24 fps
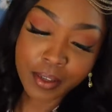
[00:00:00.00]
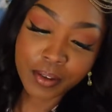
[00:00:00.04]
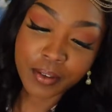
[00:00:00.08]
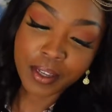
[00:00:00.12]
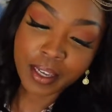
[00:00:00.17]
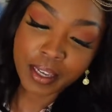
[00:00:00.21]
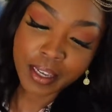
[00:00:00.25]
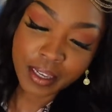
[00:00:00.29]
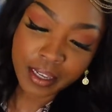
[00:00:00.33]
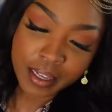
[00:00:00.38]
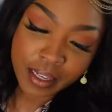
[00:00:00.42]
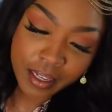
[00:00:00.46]

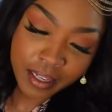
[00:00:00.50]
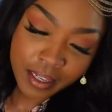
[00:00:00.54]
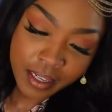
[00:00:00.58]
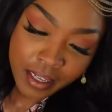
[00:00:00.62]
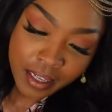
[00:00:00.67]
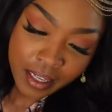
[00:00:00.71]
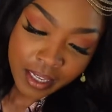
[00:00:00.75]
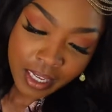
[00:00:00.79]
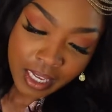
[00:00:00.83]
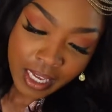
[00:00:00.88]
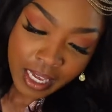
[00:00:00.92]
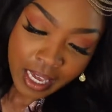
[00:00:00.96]
okay
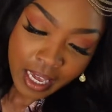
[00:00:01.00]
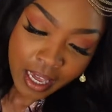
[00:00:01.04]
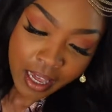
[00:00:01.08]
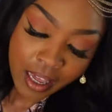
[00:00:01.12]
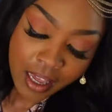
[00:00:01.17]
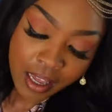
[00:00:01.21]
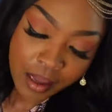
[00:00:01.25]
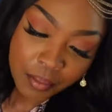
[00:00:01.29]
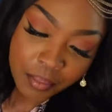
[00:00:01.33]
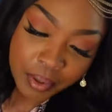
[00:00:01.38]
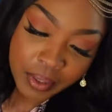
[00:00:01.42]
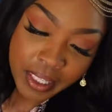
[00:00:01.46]

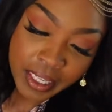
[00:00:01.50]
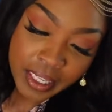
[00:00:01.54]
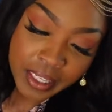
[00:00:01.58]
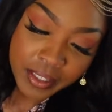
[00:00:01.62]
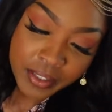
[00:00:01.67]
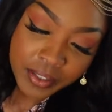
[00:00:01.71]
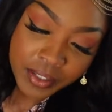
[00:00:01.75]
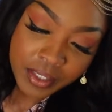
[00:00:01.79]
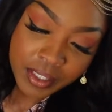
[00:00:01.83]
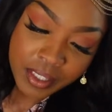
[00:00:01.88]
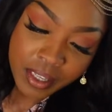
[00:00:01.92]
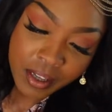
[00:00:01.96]
uh, plate
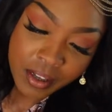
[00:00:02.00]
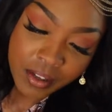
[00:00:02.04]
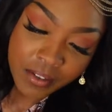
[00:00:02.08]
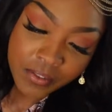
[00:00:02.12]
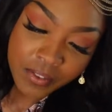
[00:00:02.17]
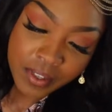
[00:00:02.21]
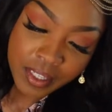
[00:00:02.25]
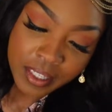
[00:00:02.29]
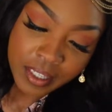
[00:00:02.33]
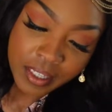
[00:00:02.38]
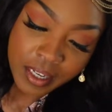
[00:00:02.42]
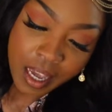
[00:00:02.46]
yourself
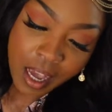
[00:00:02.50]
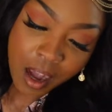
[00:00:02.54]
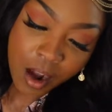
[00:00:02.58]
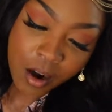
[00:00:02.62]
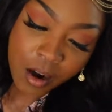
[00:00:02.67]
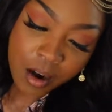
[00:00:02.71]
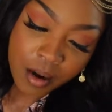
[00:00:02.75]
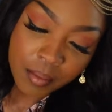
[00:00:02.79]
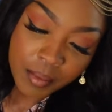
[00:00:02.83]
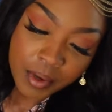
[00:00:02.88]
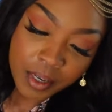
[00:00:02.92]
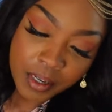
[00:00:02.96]
in
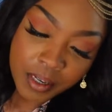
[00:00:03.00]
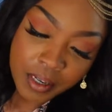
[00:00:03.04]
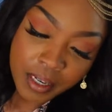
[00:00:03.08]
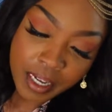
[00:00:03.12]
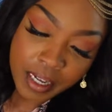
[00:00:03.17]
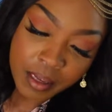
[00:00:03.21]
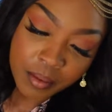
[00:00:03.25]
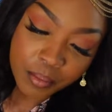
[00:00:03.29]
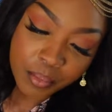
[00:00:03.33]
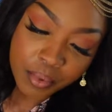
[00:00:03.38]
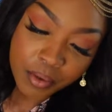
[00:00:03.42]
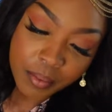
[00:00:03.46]
armor
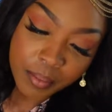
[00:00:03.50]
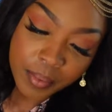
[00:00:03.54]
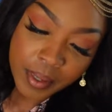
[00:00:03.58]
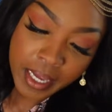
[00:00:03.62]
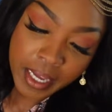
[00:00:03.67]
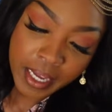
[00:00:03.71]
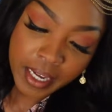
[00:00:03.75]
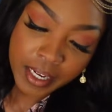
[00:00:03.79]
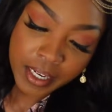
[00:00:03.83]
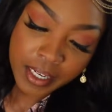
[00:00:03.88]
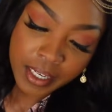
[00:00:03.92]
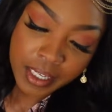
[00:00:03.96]
and
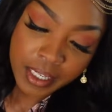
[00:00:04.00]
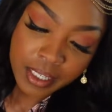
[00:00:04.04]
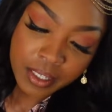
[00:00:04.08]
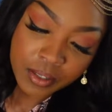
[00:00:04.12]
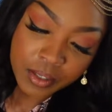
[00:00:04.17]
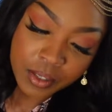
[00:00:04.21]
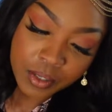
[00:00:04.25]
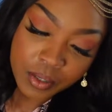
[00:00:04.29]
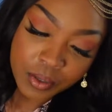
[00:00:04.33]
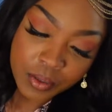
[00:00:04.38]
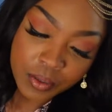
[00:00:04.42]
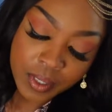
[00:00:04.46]
prepare
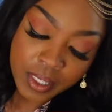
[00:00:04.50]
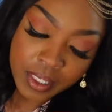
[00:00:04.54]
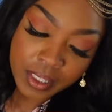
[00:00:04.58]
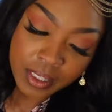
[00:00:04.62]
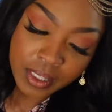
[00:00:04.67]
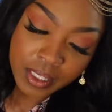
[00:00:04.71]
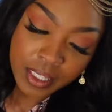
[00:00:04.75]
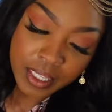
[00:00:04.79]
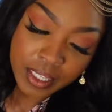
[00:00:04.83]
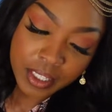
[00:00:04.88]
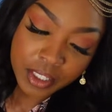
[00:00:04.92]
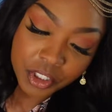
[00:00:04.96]
to
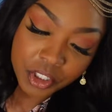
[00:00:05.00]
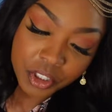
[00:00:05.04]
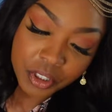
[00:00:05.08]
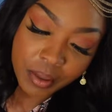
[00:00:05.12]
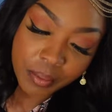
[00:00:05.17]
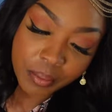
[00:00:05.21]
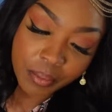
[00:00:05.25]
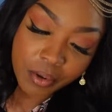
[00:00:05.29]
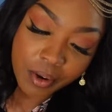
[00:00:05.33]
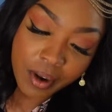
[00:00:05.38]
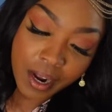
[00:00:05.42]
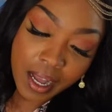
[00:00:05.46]
unleash the
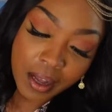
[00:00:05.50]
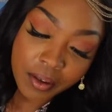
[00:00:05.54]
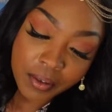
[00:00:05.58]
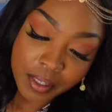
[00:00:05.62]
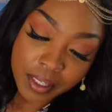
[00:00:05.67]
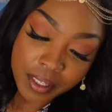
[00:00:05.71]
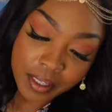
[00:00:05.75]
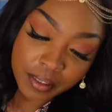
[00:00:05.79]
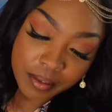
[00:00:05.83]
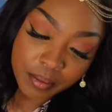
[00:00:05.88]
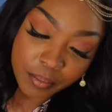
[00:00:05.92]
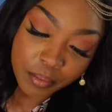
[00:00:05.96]

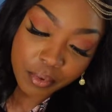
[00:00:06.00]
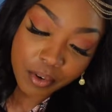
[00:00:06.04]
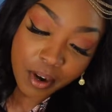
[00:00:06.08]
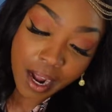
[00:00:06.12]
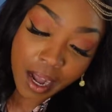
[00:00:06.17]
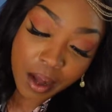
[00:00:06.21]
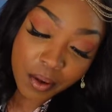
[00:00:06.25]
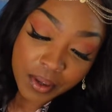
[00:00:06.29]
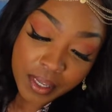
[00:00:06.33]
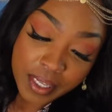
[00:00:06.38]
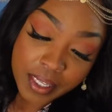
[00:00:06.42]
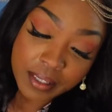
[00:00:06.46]
prowess,
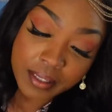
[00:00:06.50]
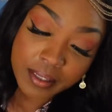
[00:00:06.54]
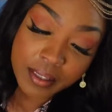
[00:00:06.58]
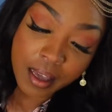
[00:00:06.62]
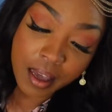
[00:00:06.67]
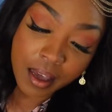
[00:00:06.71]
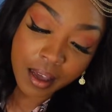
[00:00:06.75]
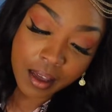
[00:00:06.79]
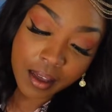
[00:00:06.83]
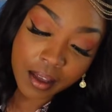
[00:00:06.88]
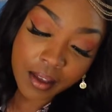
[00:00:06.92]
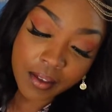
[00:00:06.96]
prowess
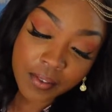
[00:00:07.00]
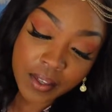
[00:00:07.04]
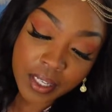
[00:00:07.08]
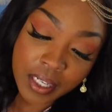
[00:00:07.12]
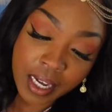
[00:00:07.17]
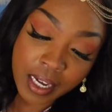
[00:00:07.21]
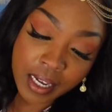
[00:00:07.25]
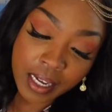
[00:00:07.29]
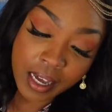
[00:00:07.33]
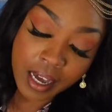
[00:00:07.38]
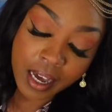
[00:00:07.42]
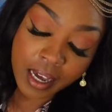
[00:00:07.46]
of an
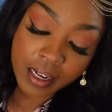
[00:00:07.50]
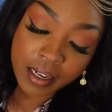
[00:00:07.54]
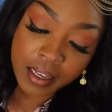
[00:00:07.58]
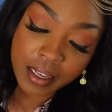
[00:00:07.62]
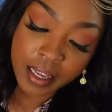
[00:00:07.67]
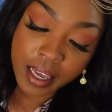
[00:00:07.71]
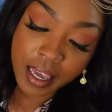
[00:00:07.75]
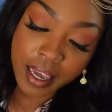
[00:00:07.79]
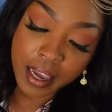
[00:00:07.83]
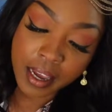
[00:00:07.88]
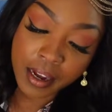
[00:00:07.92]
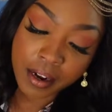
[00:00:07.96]
iconic
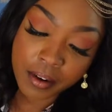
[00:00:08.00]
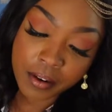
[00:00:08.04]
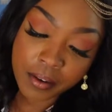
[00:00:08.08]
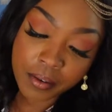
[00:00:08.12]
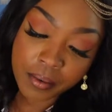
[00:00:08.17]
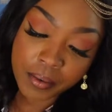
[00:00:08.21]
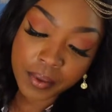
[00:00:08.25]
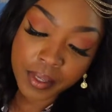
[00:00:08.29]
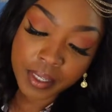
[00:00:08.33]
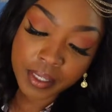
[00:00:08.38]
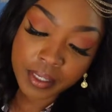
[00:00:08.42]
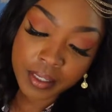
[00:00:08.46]

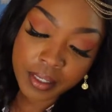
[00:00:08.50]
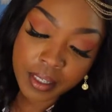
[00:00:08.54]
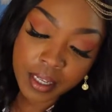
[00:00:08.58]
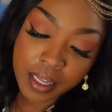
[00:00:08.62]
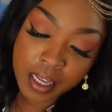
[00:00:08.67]
heroine